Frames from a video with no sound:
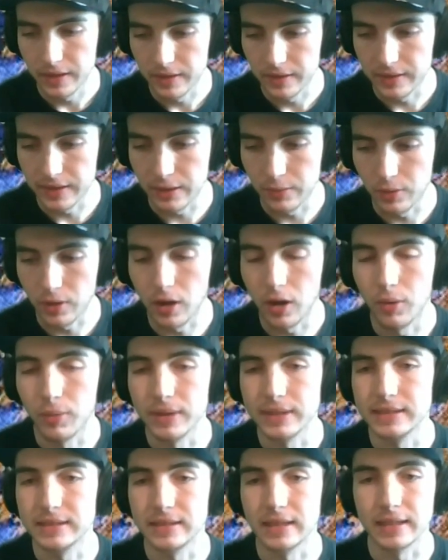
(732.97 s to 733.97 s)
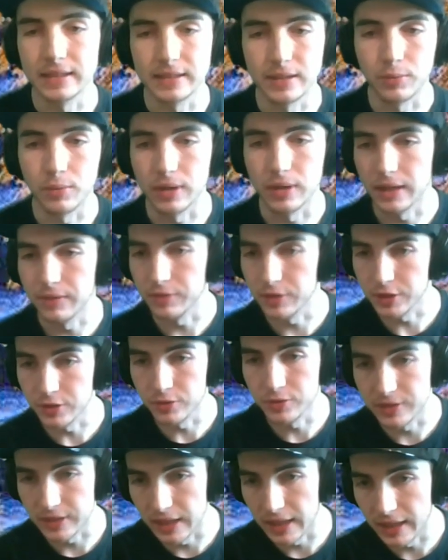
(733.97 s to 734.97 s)
think that whatever you
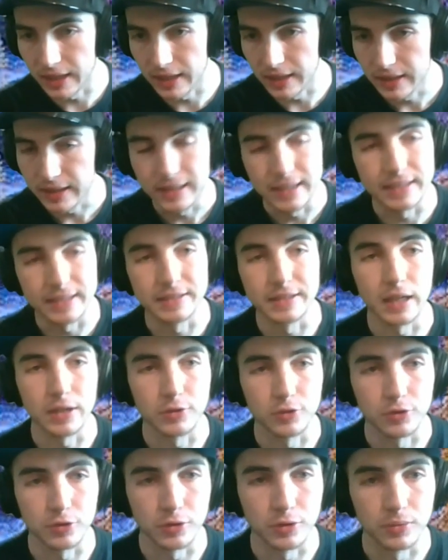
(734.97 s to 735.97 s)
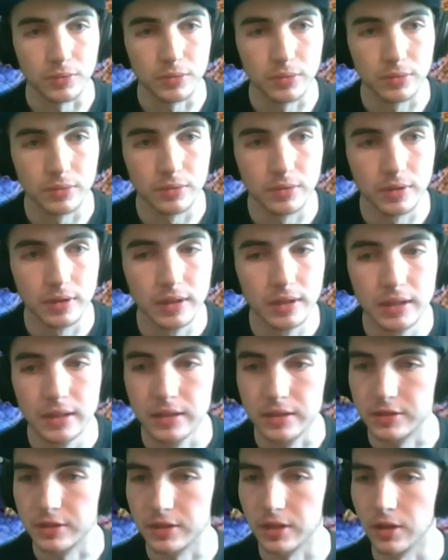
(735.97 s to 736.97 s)
say is not true.
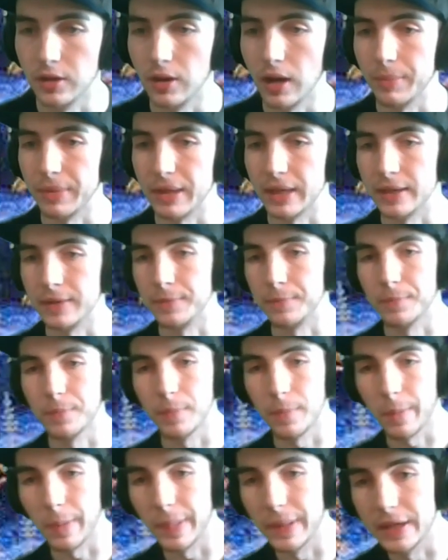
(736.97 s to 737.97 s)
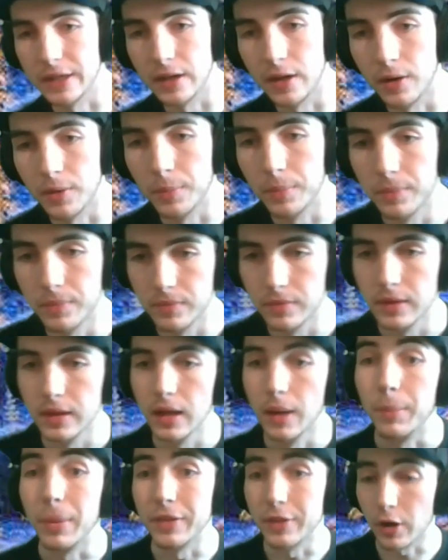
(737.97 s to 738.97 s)
So I mean, you know,
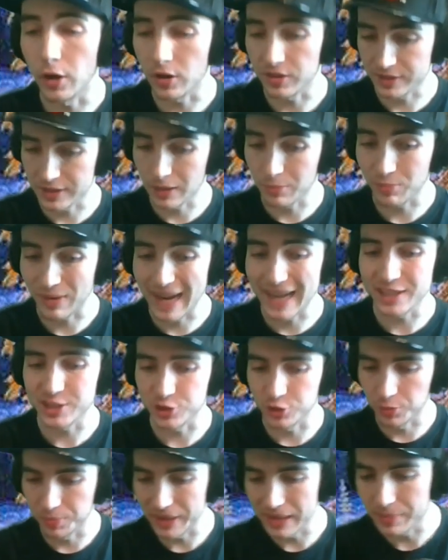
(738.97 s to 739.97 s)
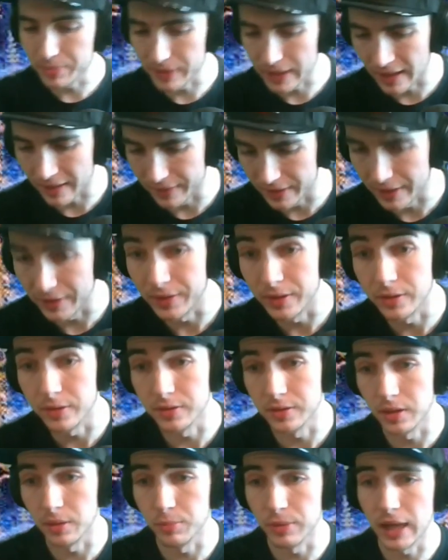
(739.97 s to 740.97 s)
but there are some rational people out there. There are
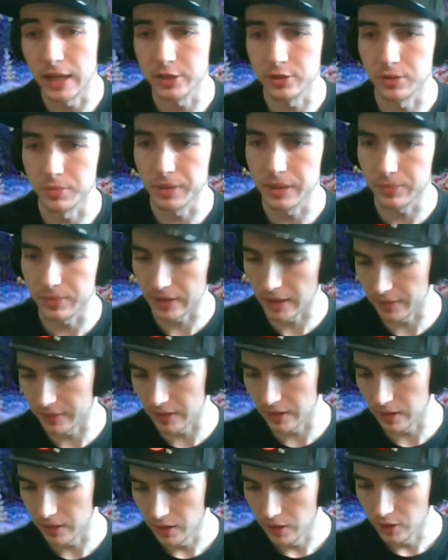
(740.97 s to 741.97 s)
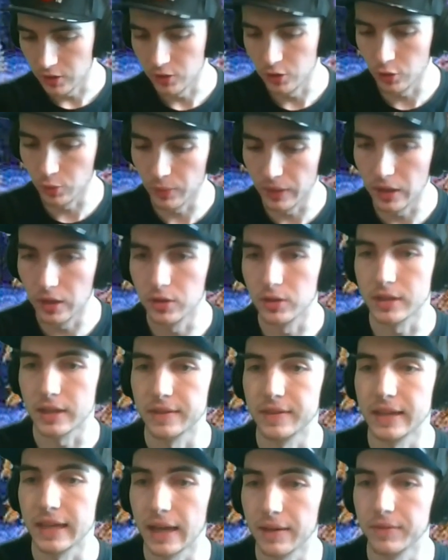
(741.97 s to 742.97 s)
some rational people out there who will look at
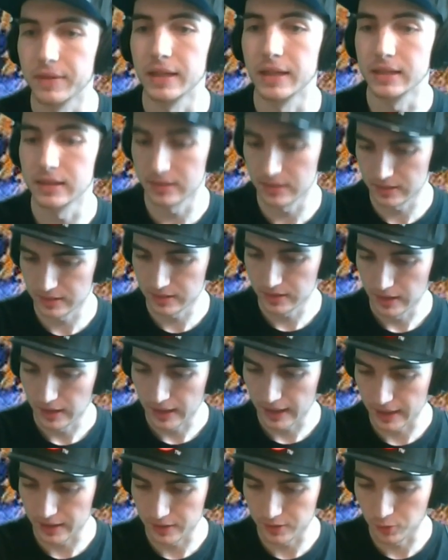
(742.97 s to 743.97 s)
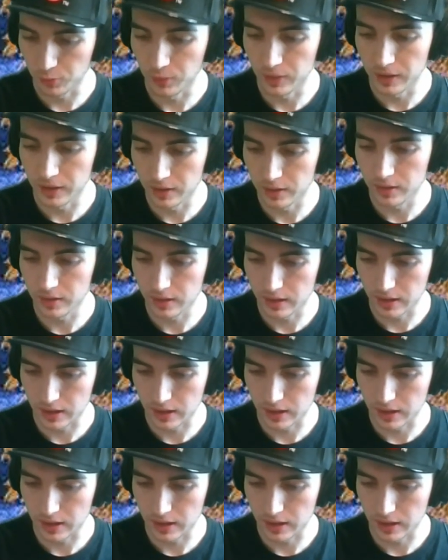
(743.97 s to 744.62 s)
the evidence and who will